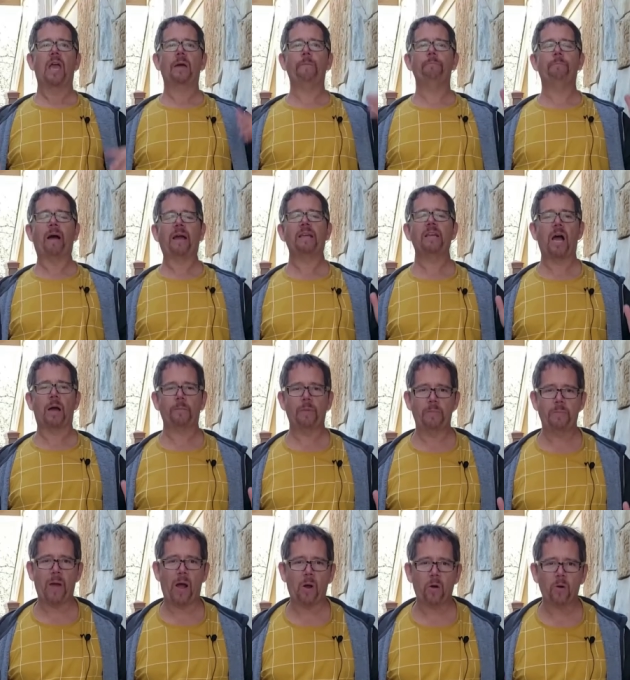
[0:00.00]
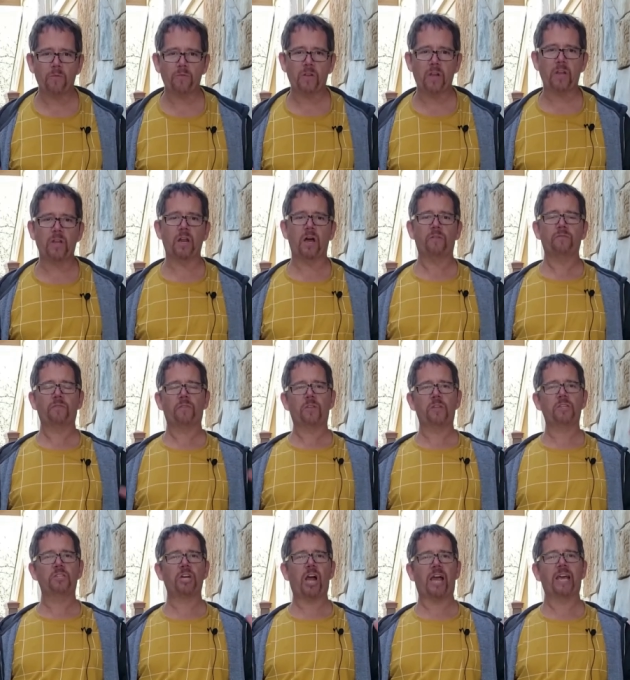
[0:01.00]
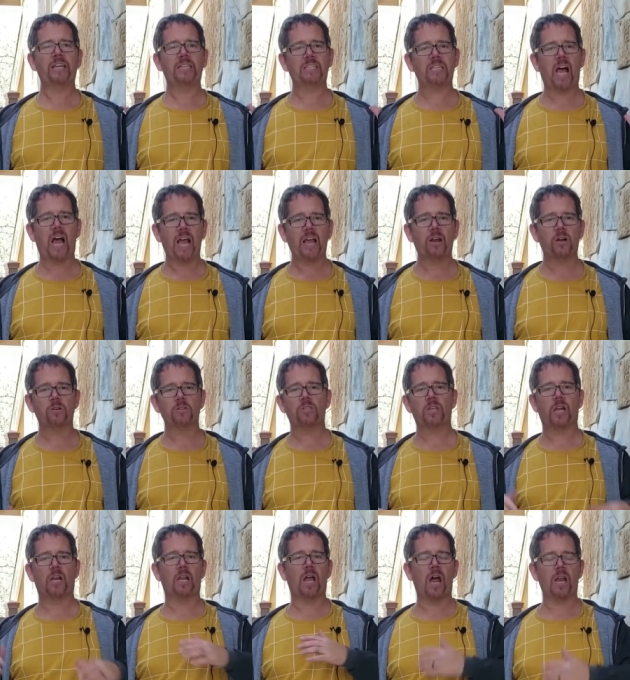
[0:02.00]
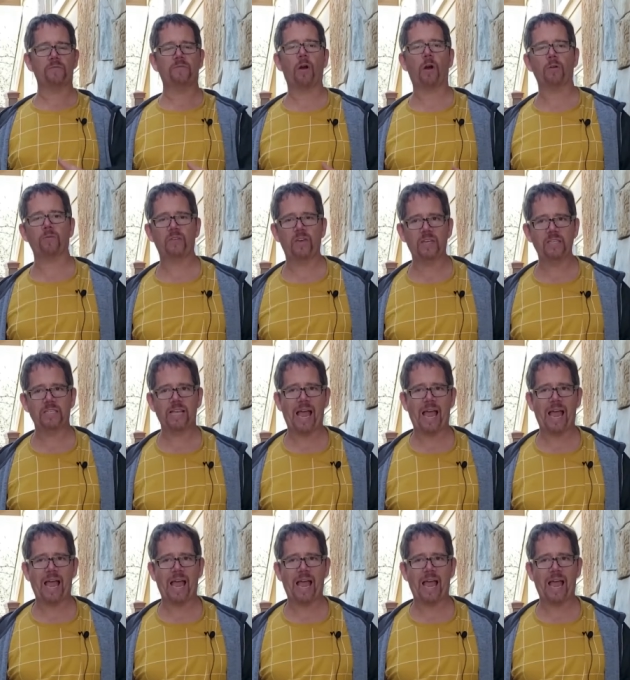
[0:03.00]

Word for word: It might not be powerful enough for the giant tires that a lot of R Vs